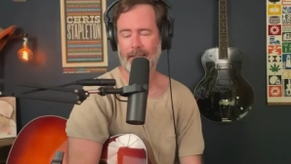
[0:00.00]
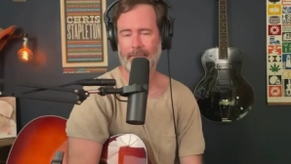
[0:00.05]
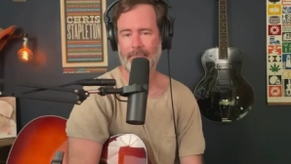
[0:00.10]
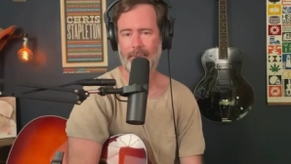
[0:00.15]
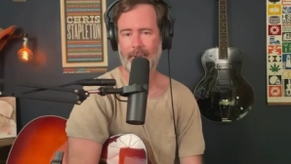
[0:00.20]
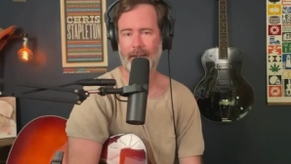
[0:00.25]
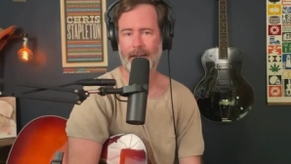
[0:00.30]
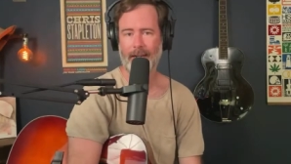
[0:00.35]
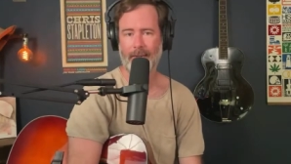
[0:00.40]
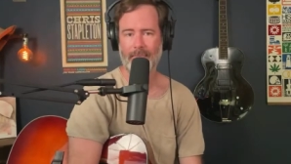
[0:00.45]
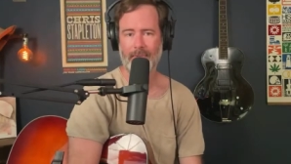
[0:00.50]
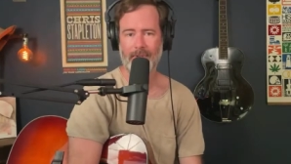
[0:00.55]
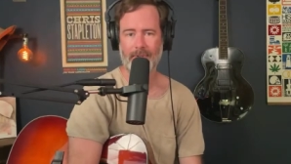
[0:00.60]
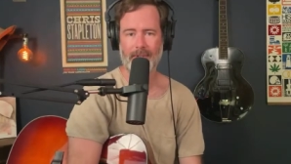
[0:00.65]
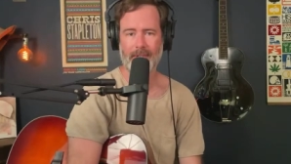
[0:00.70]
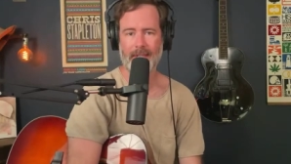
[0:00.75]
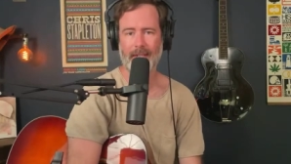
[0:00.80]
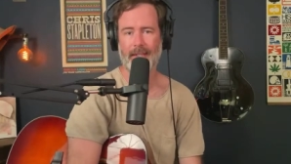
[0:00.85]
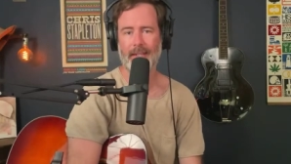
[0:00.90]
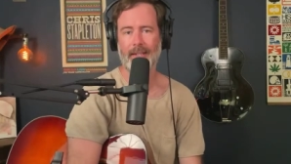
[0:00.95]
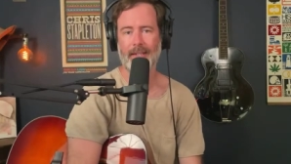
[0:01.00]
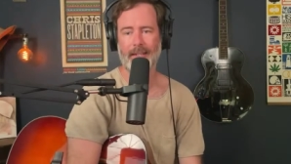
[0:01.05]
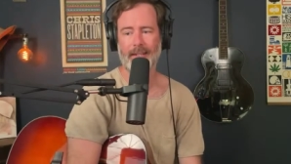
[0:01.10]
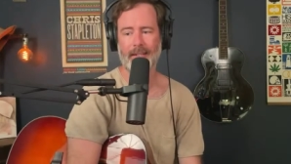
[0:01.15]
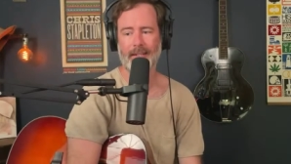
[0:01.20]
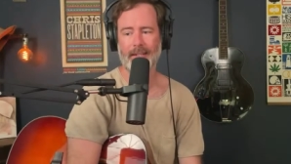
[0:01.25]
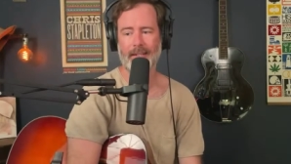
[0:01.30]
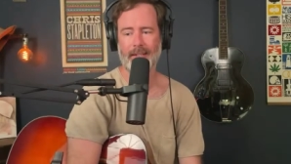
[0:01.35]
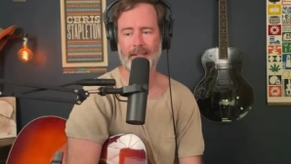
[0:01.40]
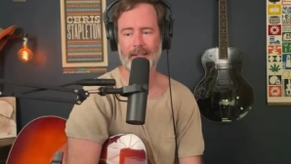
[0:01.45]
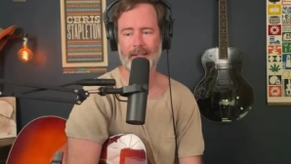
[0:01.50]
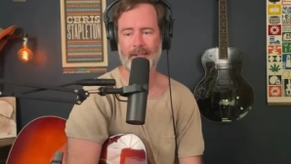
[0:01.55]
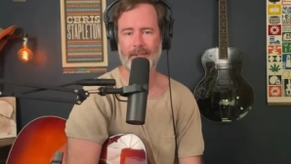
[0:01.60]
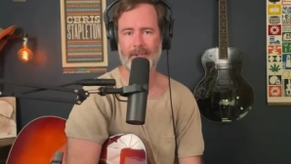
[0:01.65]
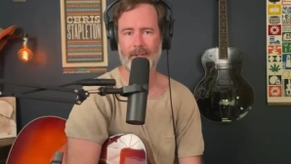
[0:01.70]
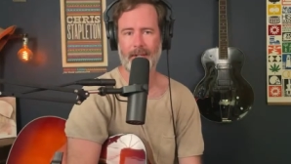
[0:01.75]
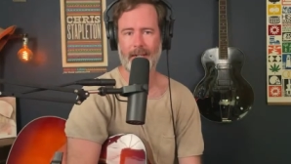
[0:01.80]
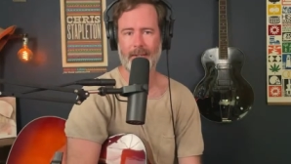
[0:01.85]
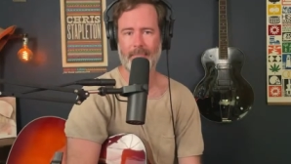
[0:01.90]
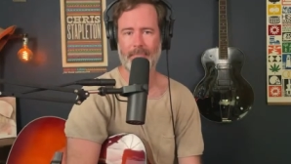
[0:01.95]
put out music and
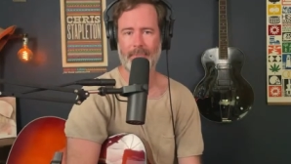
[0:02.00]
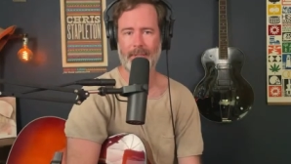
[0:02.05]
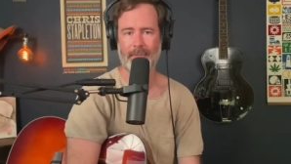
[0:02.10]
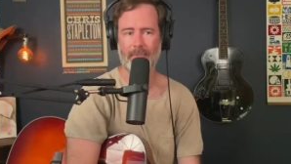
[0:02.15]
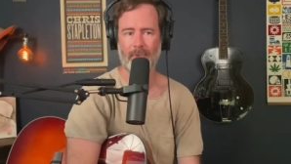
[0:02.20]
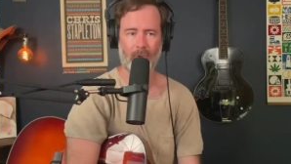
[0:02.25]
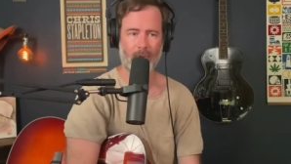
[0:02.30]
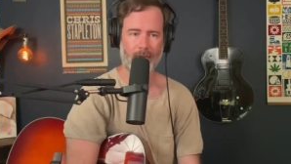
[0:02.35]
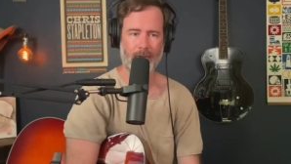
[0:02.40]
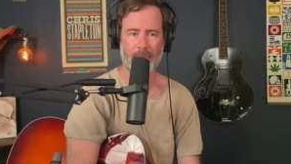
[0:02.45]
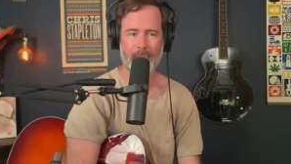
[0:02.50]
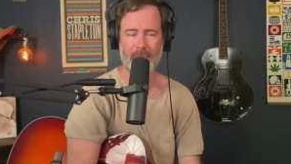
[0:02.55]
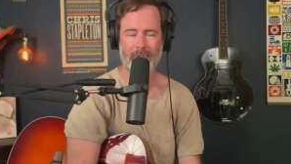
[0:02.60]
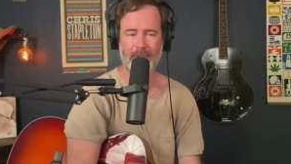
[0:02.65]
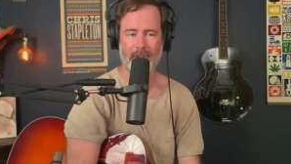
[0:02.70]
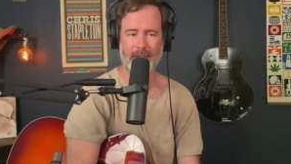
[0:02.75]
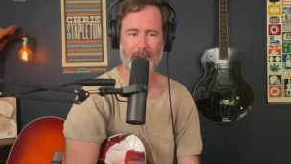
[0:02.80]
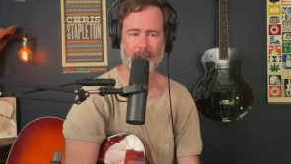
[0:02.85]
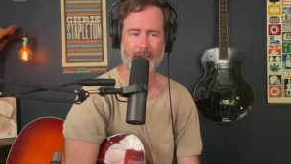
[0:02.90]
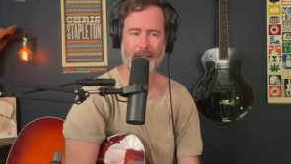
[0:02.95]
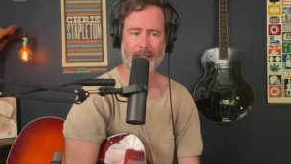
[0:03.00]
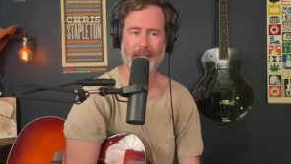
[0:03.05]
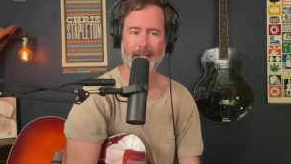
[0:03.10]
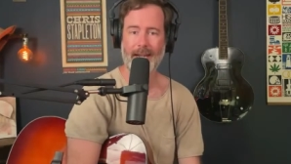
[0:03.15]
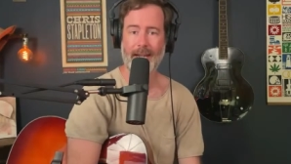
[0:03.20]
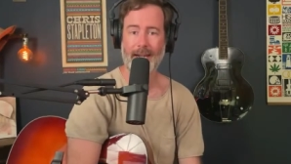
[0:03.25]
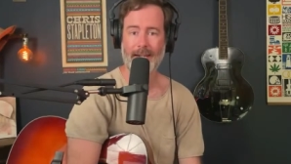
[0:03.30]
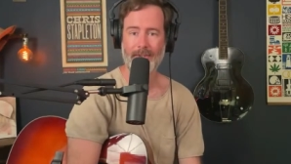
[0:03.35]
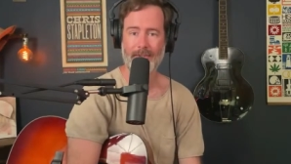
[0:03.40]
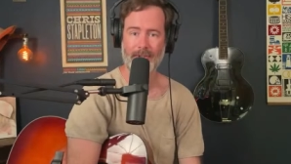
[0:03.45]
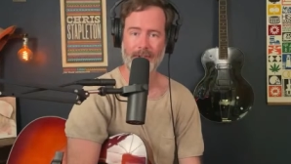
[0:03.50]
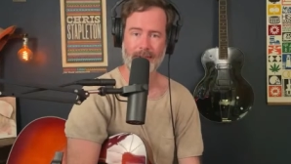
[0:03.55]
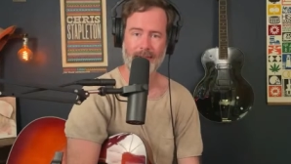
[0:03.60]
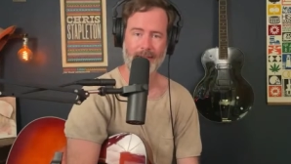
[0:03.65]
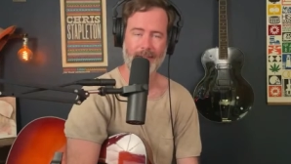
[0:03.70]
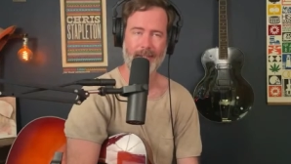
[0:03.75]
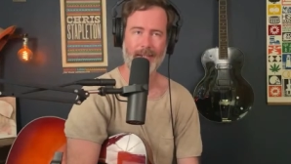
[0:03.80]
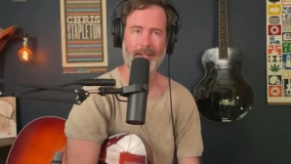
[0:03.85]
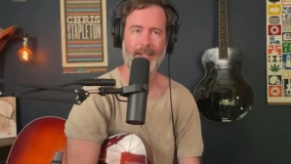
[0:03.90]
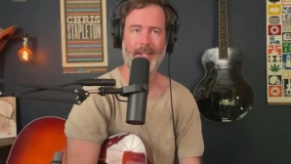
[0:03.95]
try to be more of a musician and not just
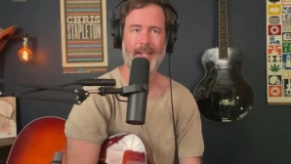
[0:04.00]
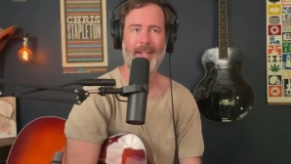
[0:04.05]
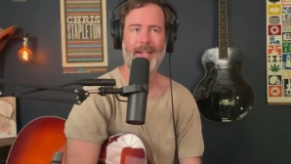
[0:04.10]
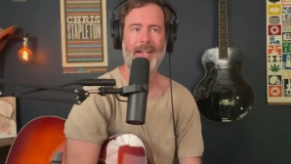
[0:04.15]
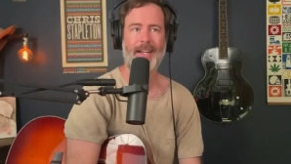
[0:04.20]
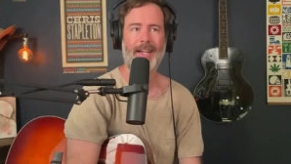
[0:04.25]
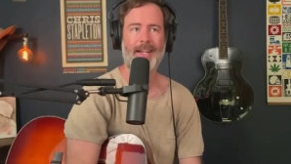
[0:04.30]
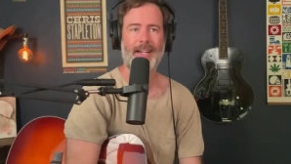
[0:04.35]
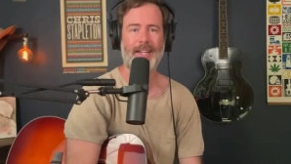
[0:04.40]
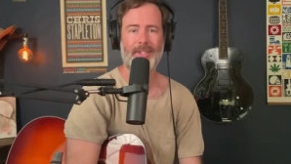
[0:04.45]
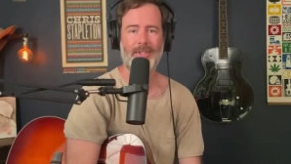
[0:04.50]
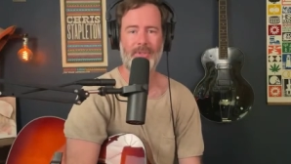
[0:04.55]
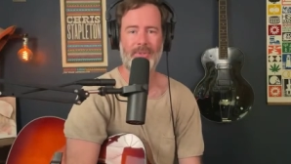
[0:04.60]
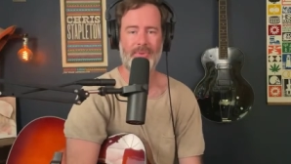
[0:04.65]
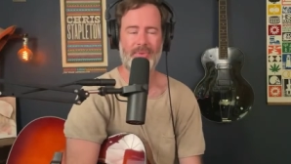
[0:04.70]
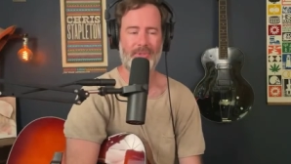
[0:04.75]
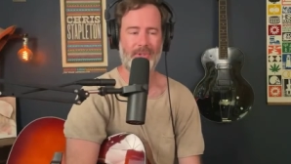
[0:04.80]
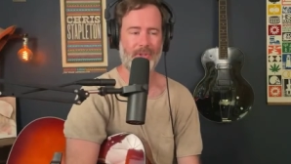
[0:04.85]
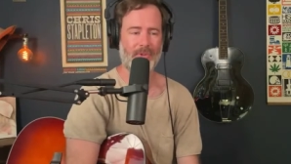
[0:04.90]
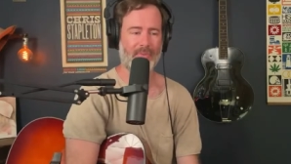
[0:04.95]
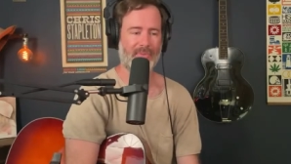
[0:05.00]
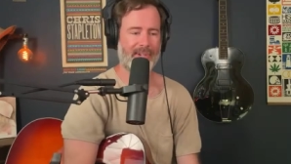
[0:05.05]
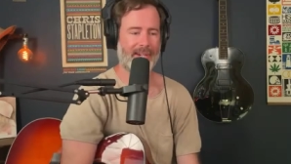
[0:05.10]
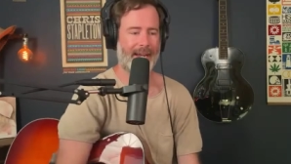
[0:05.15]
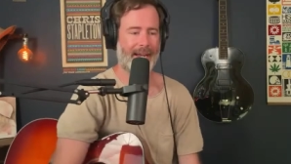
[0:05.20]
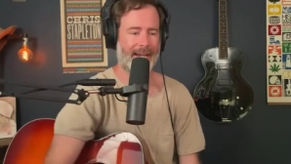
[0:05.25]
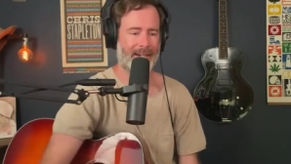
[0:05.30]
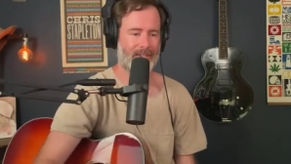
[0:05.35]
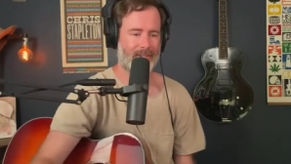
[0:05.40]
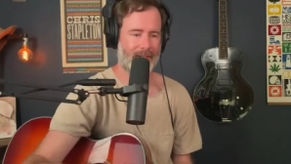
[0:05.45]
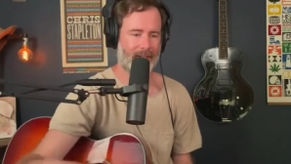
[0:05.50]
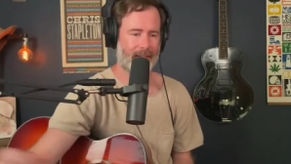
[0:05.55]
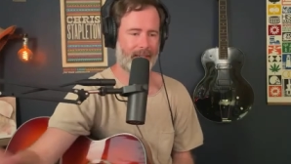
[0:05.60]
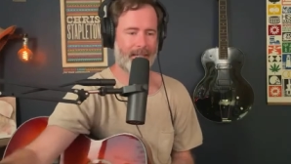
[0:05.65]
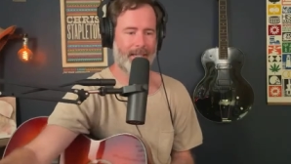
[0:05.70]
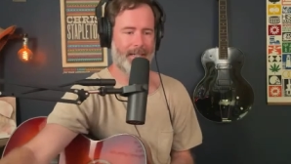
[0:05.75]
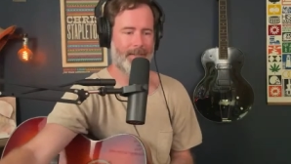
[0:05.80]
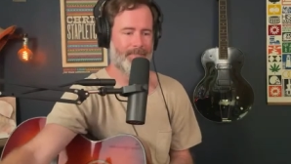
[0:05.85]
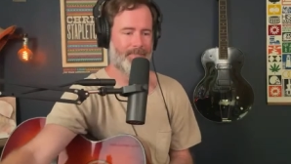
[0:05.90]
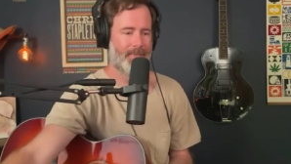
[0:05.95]
a YouTube reaction
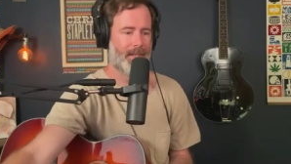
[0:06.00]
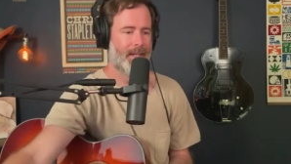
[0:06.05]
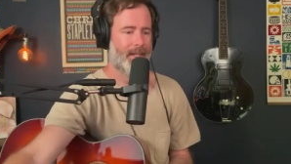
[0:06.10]
guy.